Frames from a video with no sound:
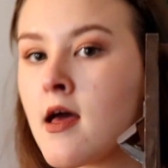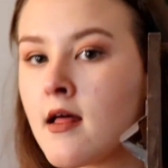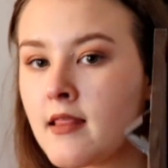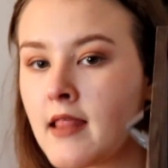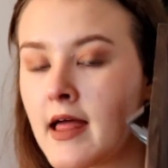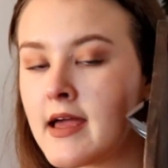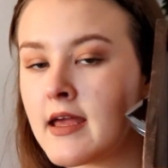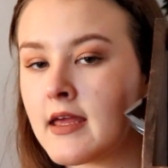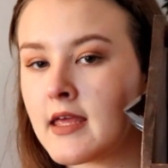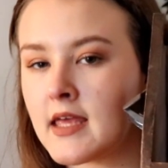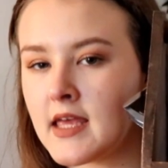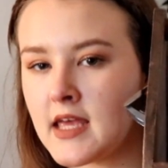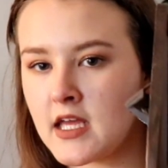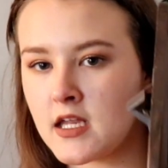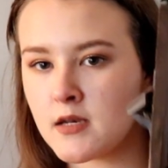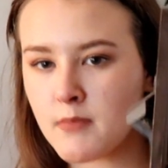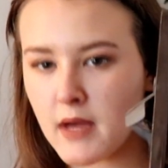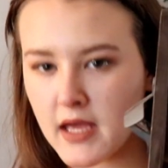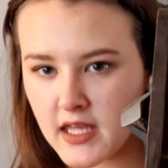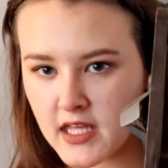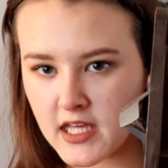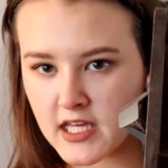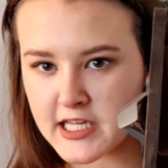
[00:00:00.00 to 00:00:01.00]
like in
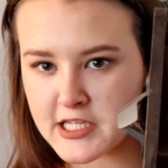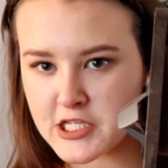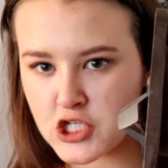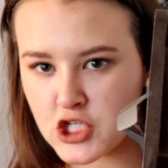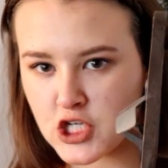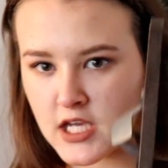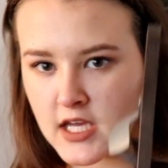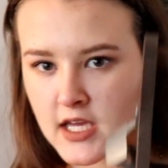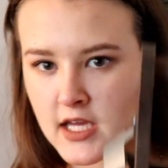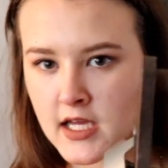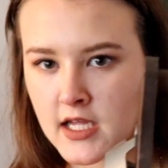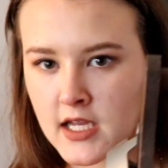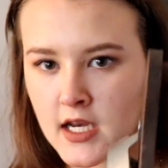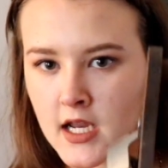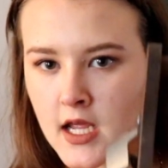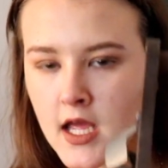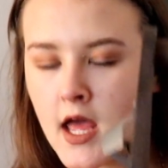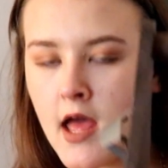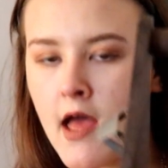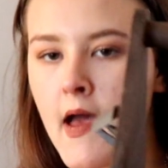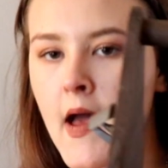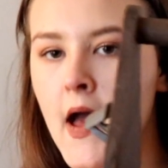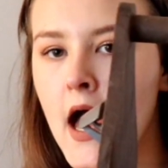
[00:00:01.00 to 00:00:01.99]
my
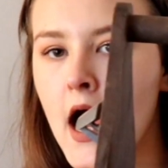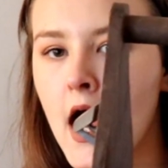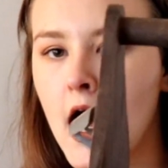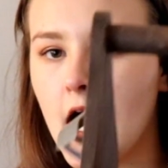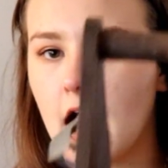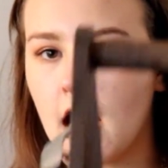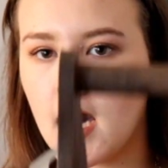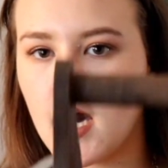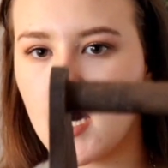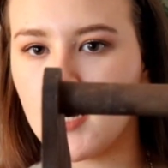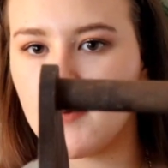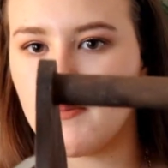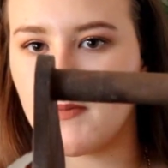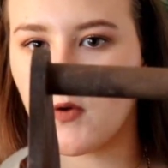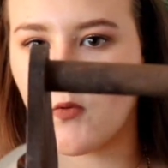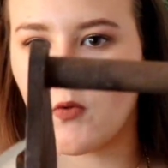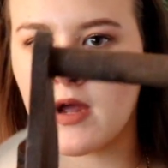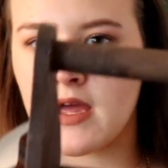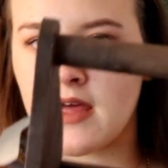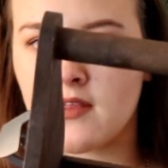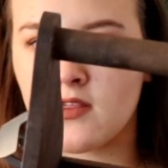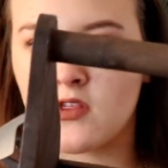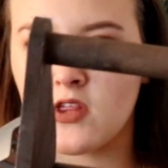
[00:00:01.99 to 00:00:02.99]
kitchen um,
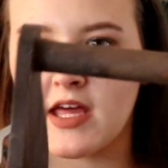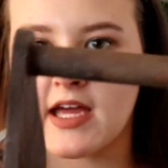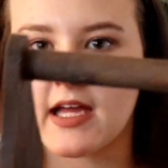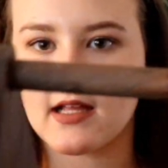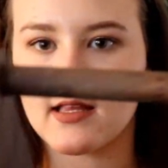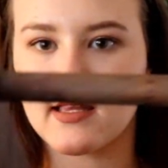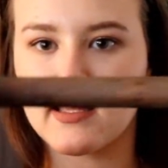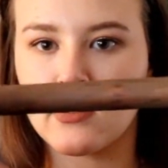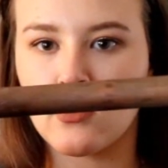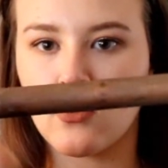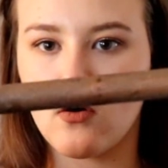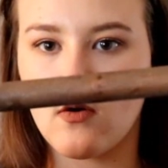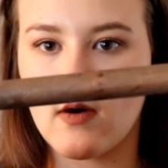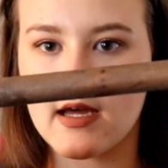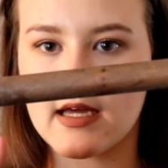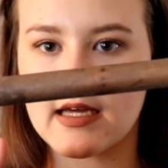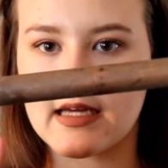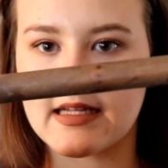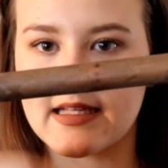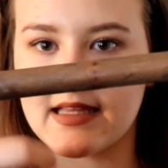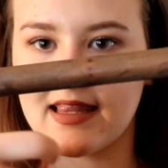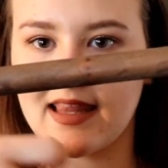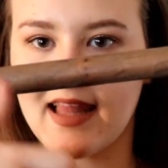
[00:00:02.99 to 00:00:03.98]
with like little
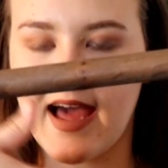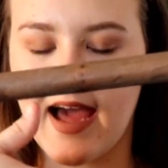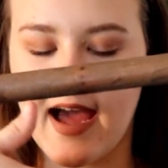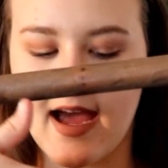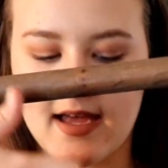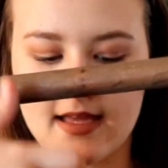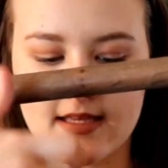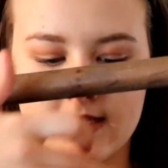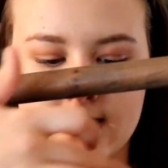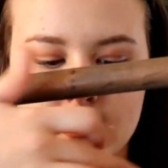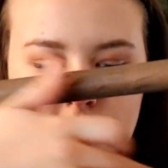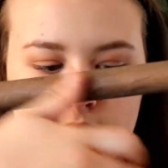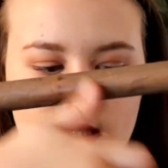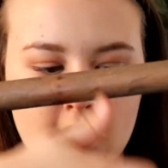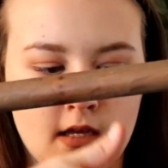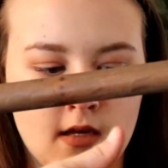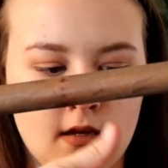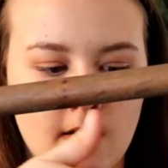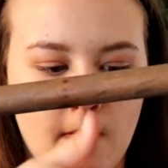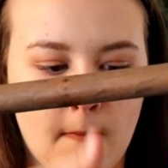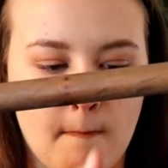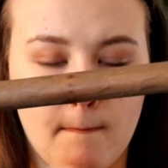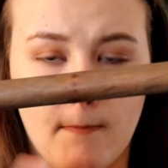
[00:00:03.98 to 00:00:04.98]
glass
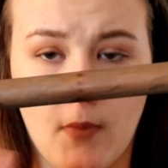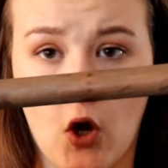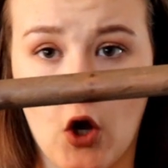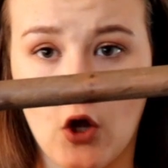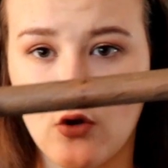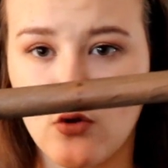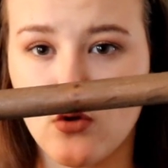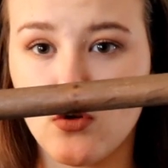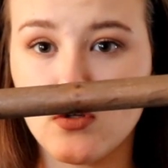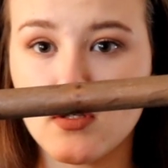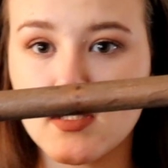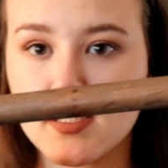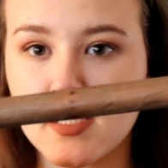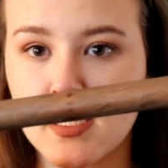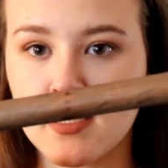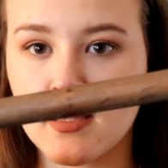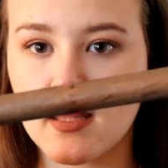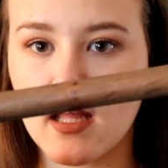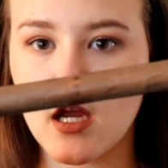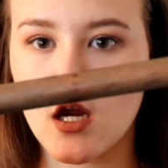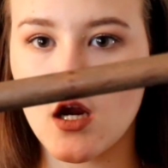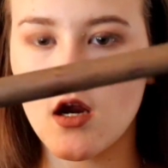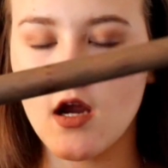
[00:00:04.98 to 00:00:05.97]
bottles
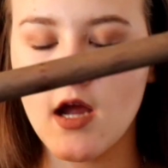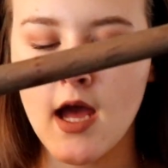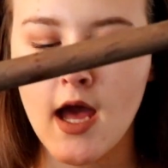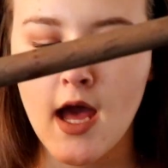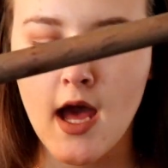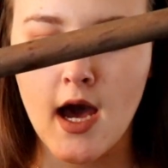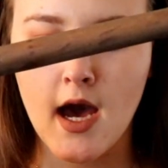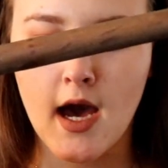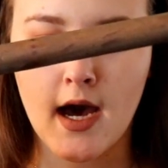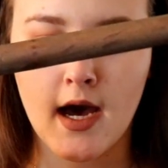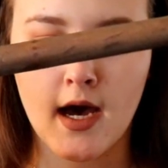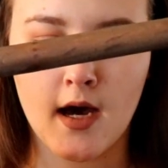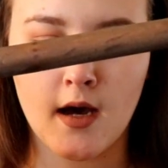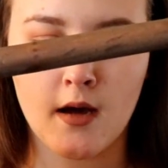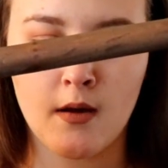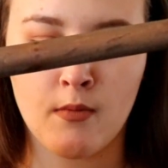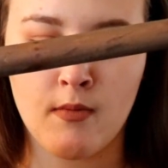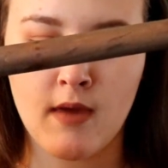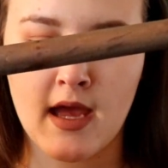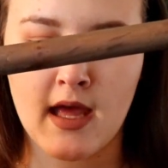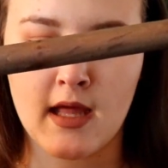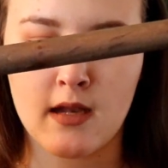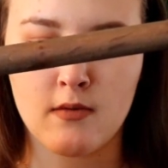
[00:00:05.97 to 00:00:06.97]
in there
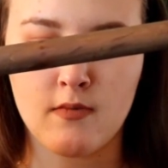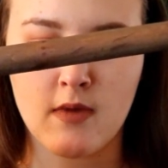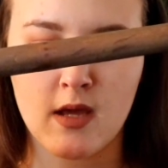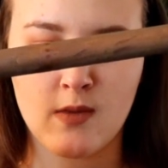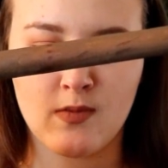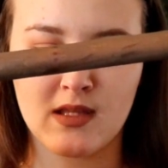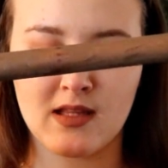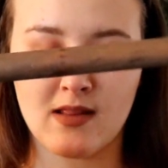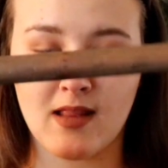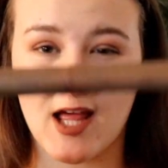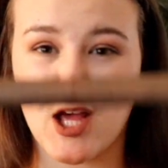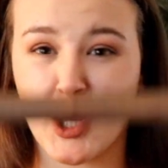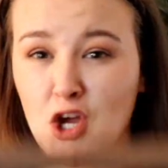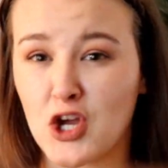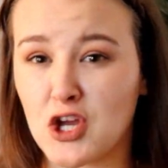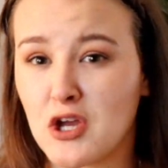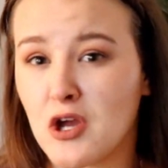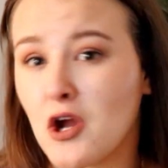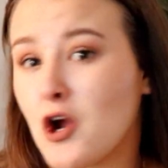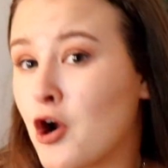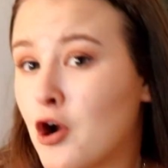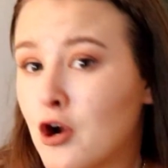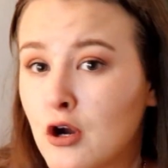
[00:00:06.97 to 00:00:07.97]
um, and maybe like
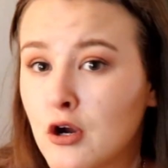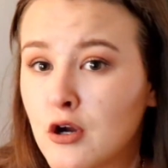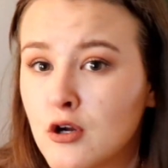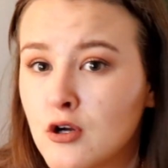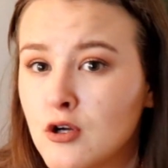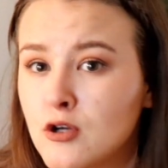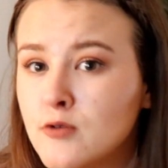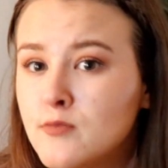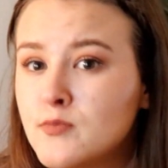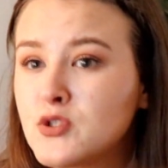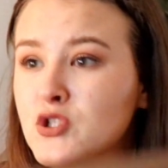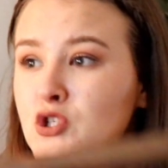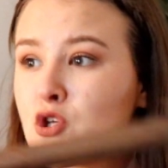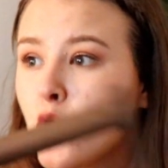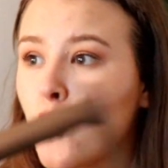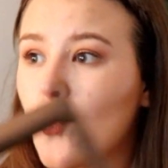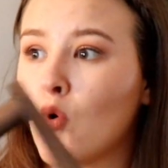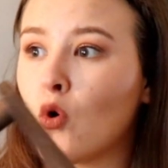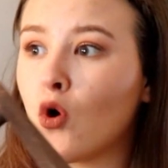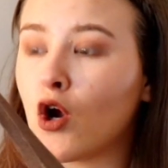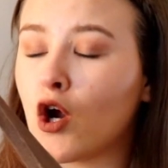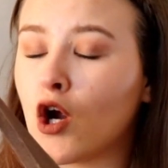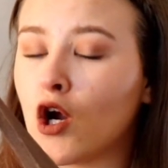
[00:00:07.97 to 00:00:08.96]
herbs
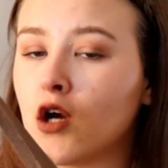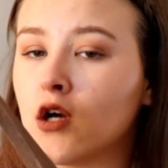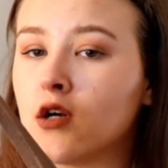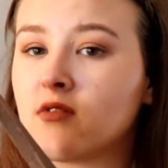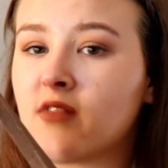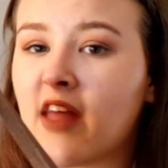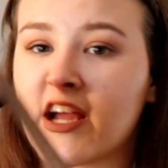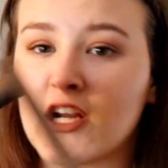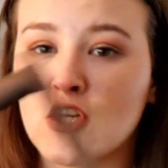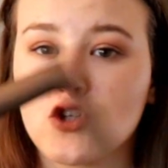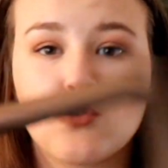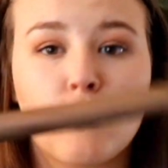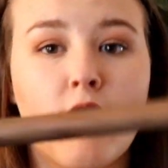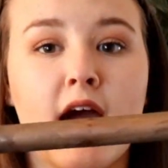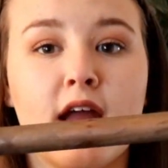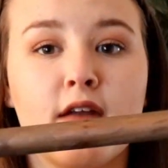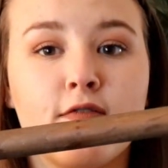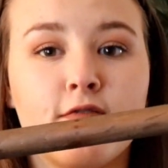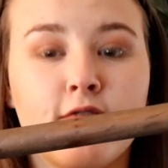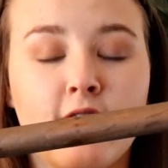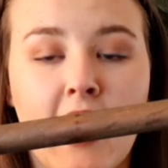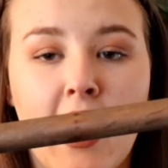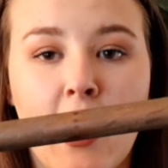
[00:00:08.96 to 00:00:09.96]
or like
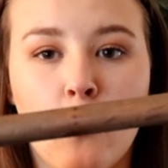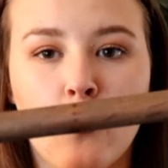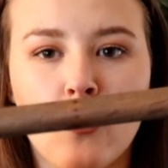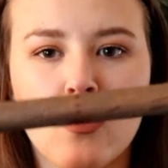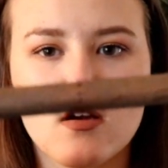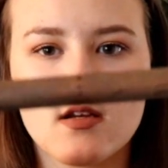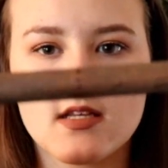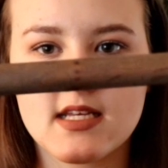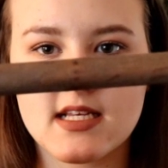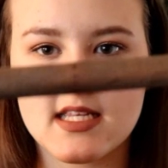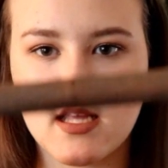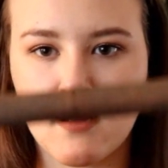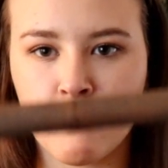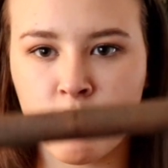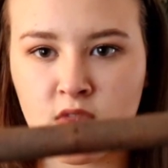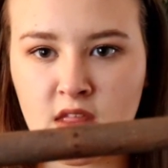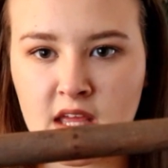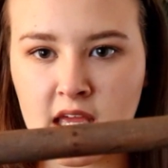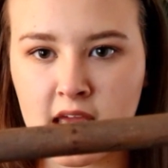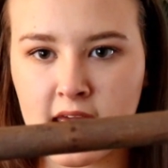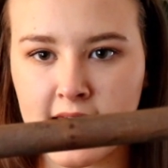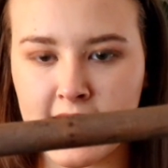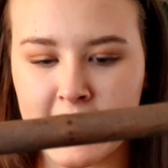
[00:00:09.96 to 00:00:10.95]
dried flowers,
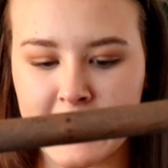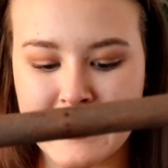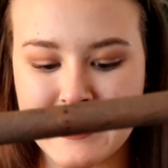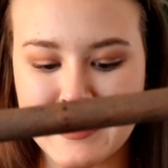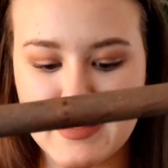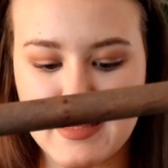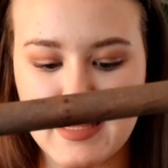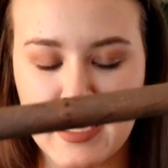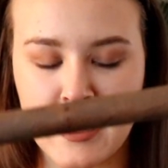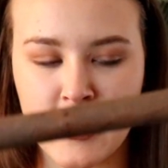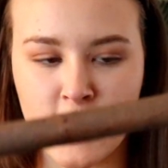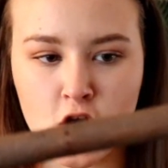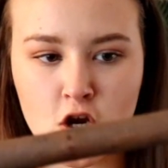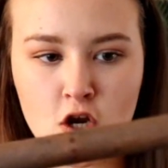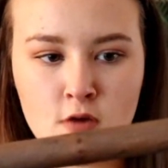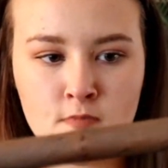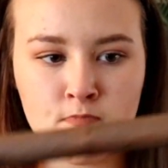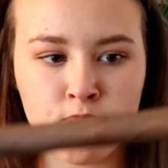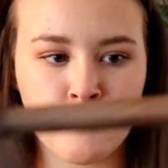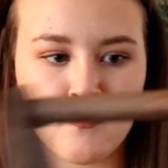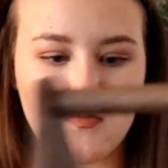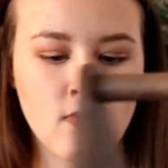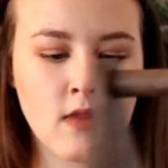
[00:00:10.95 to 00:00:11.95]
something in
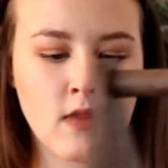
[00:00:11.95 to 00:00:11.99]
there.